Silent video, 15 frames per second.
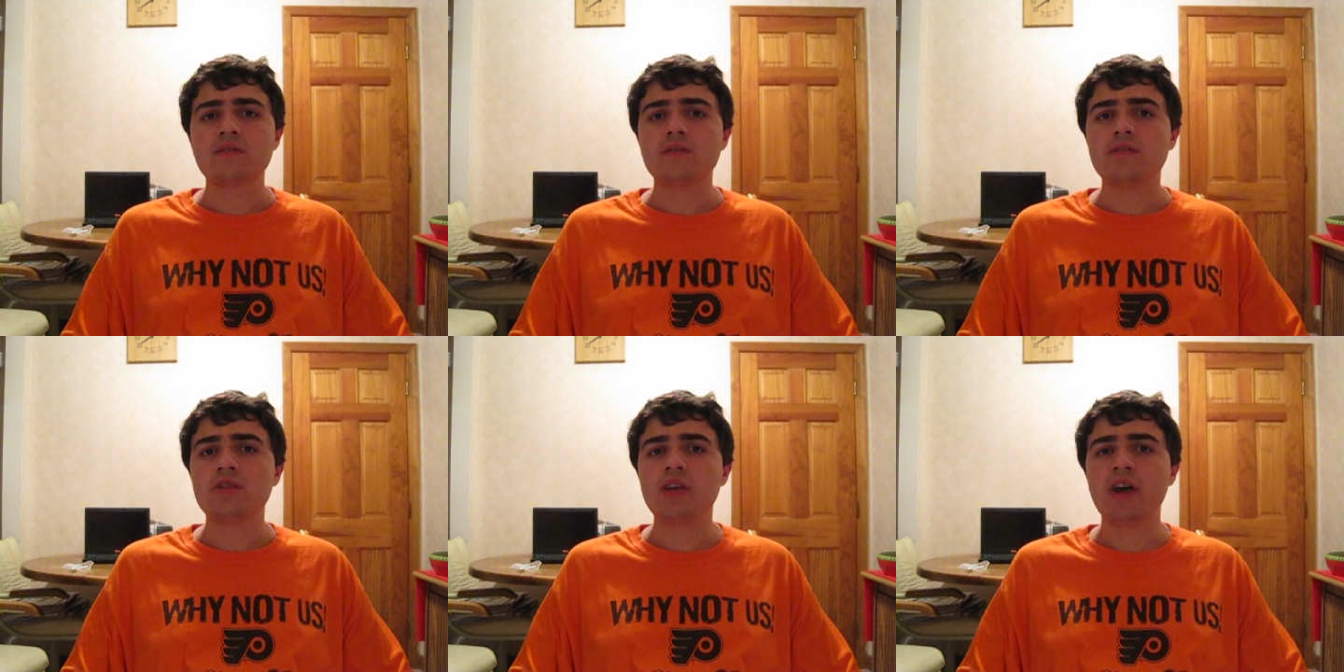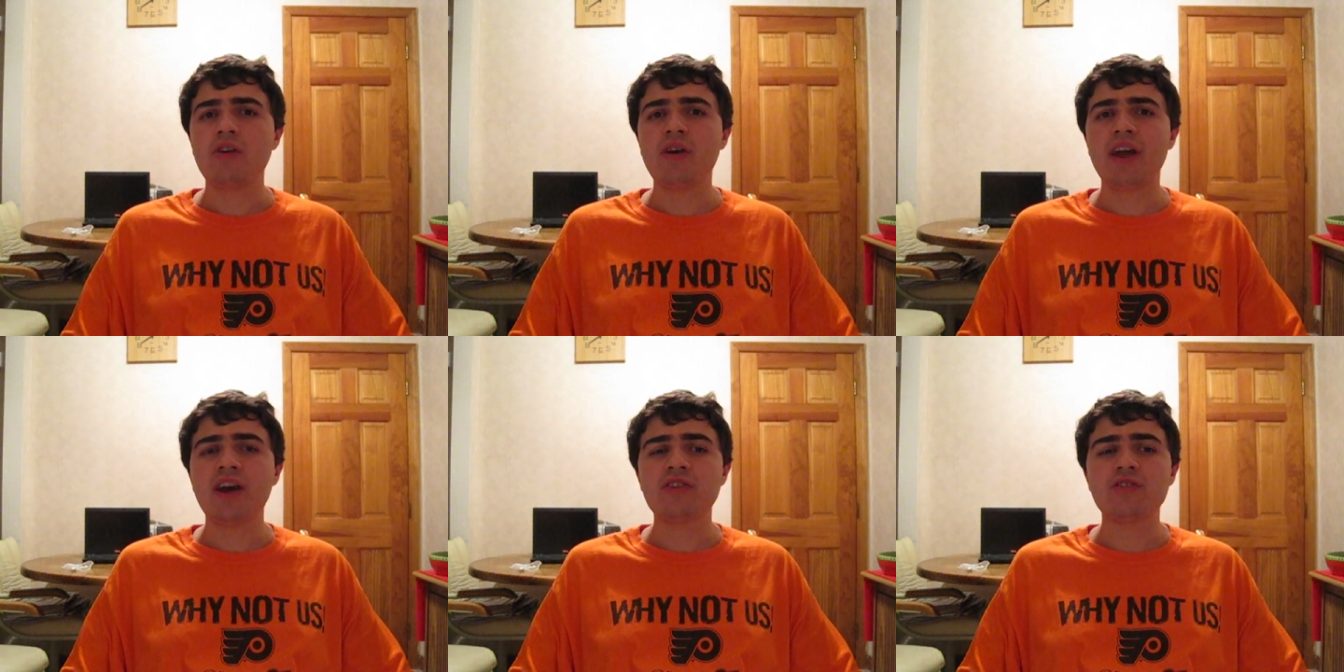
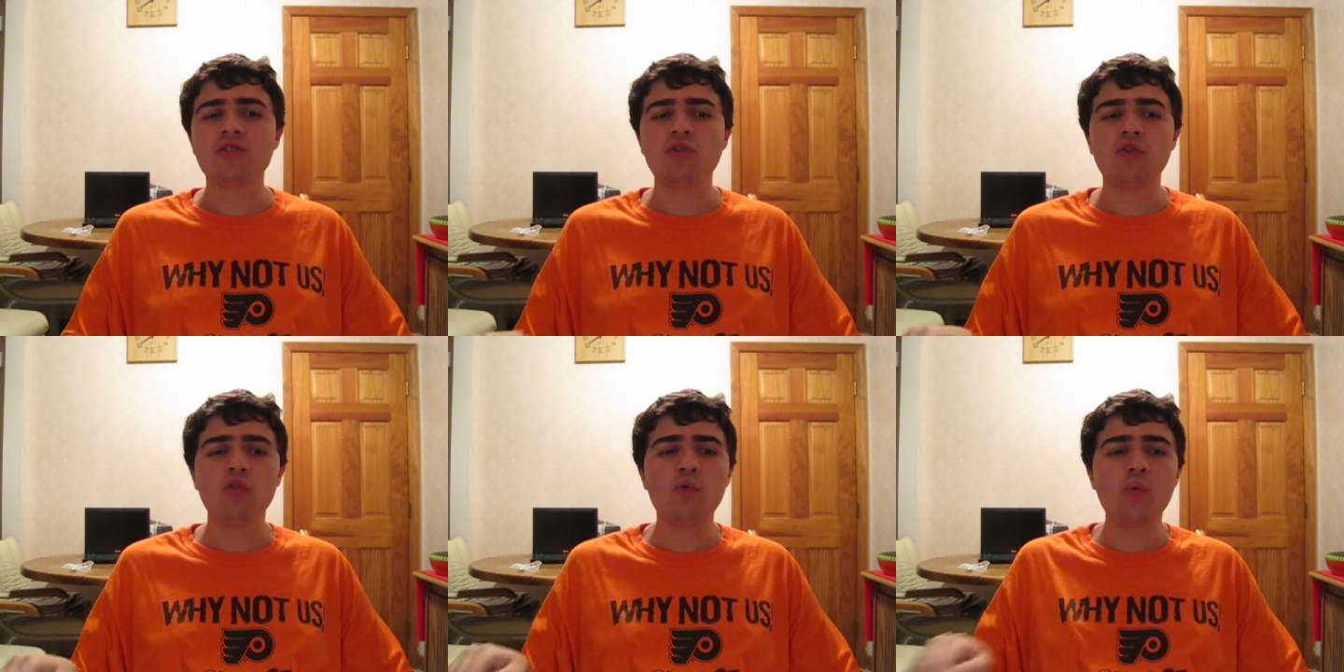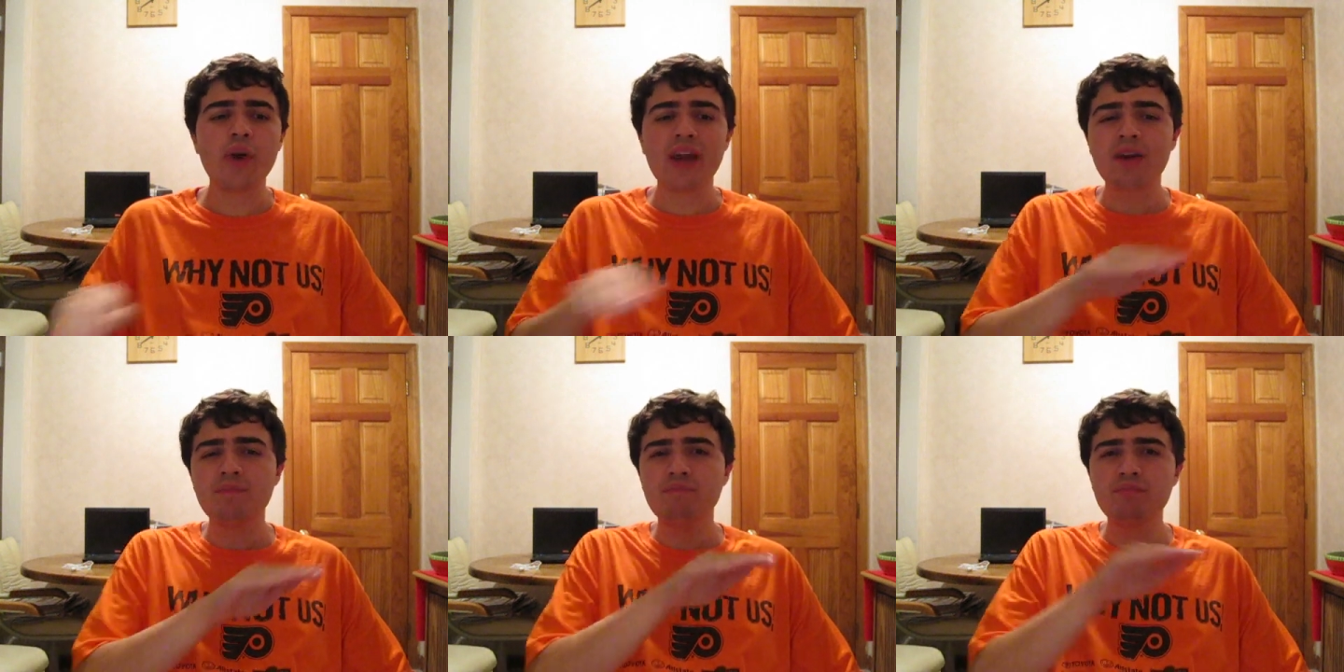know how to
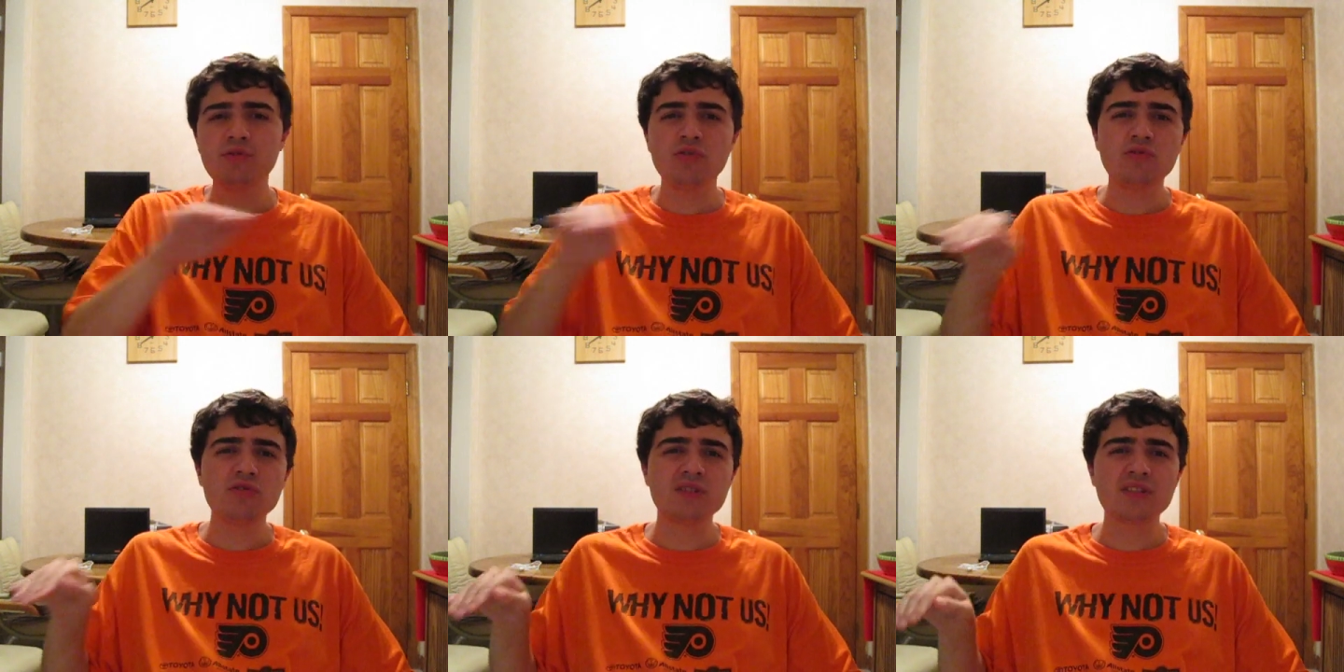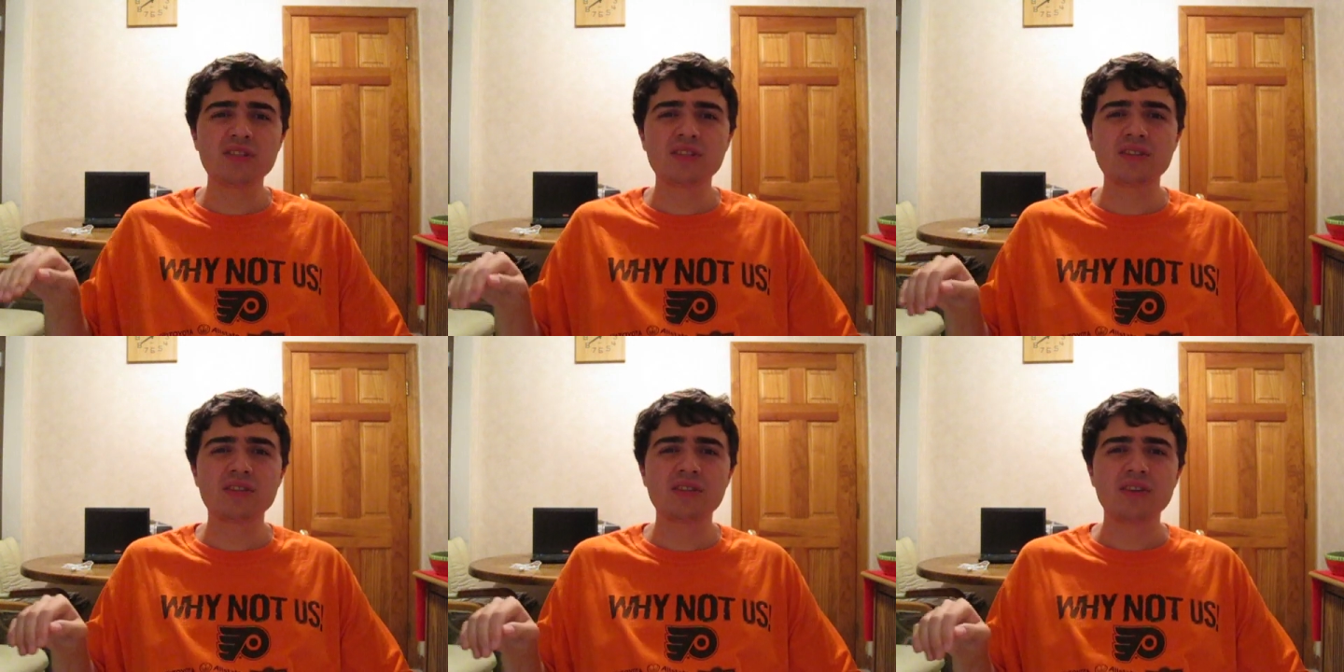quick
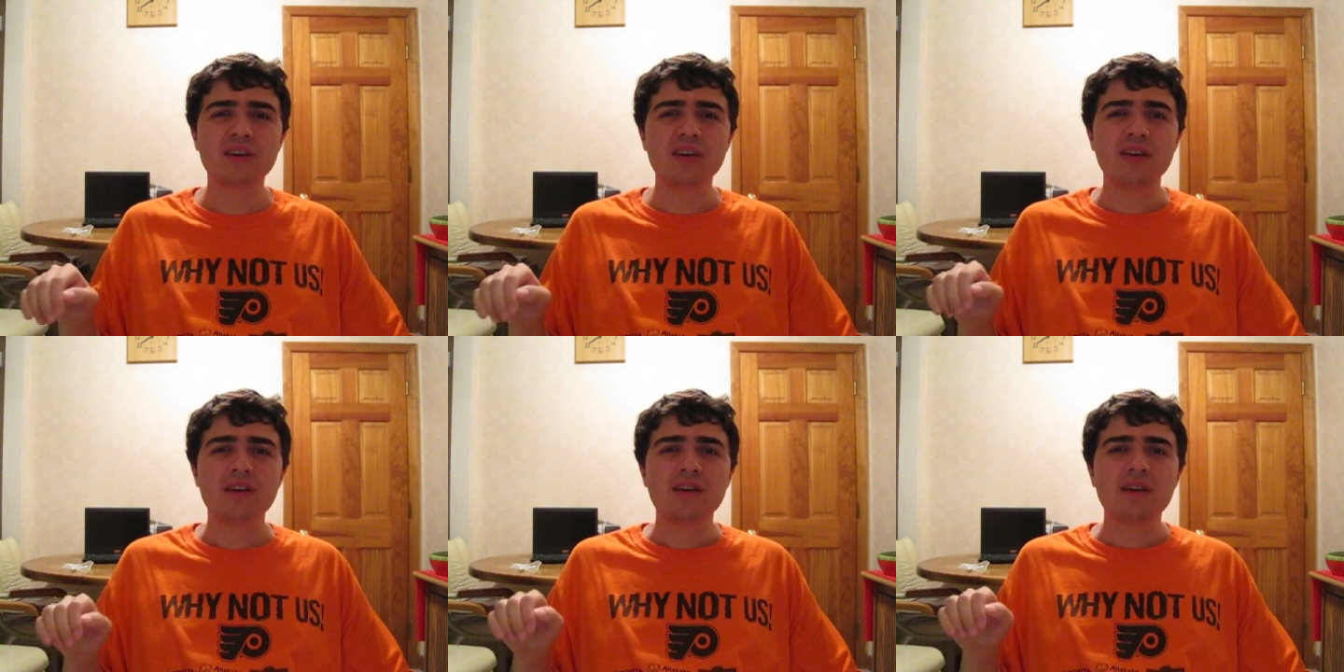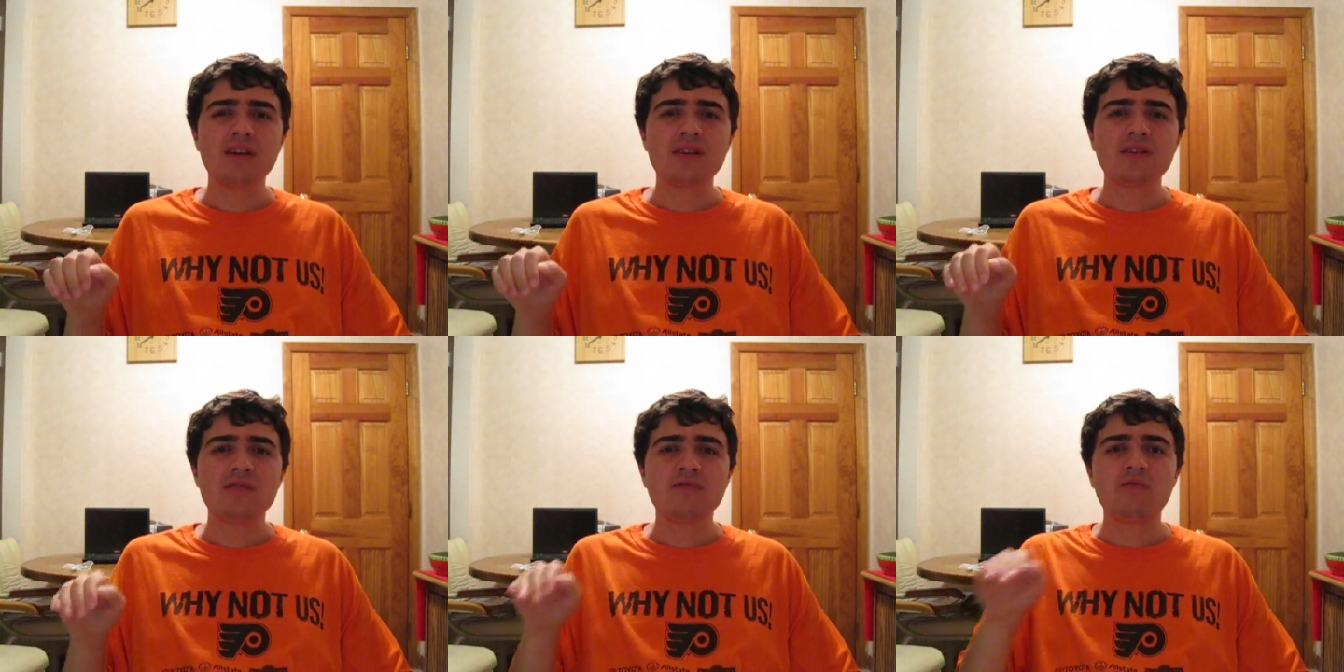boost
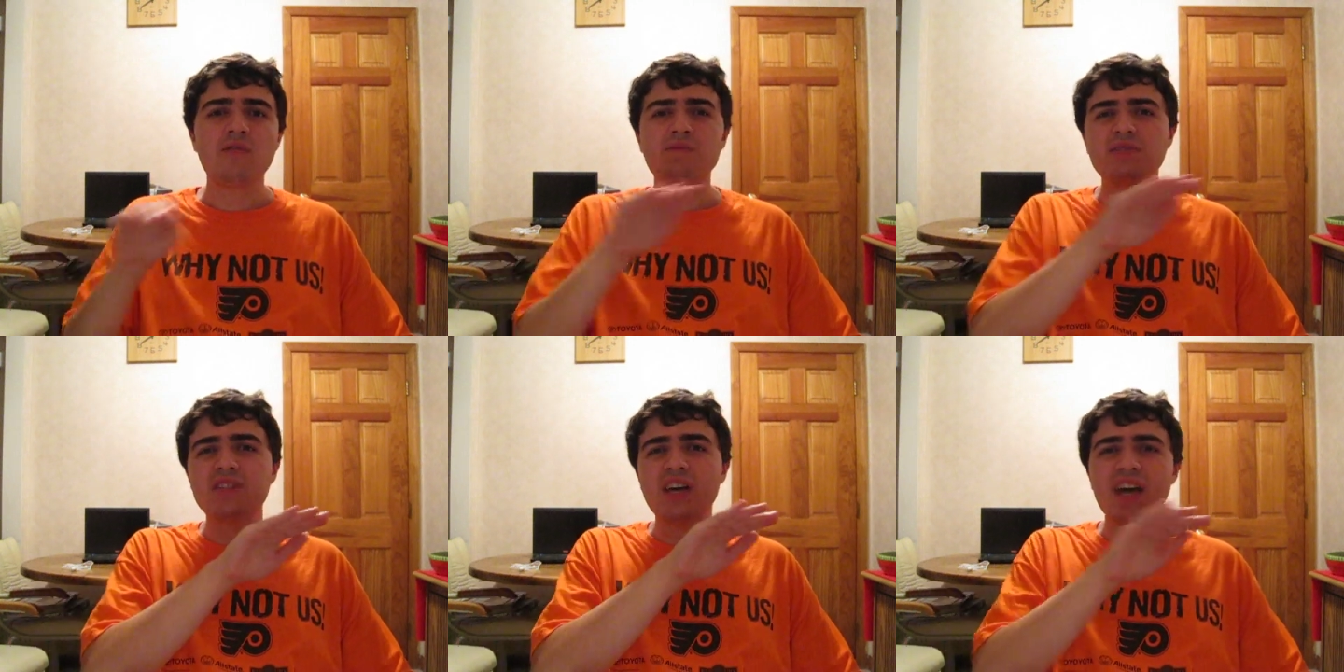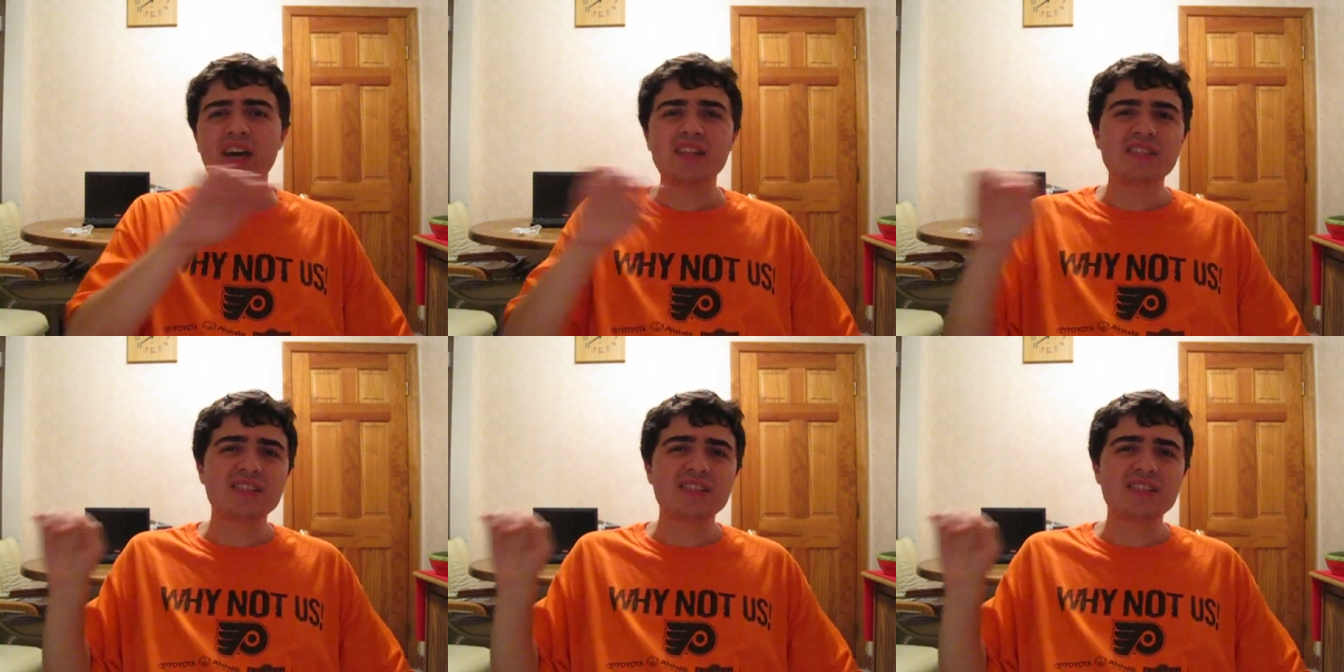from side to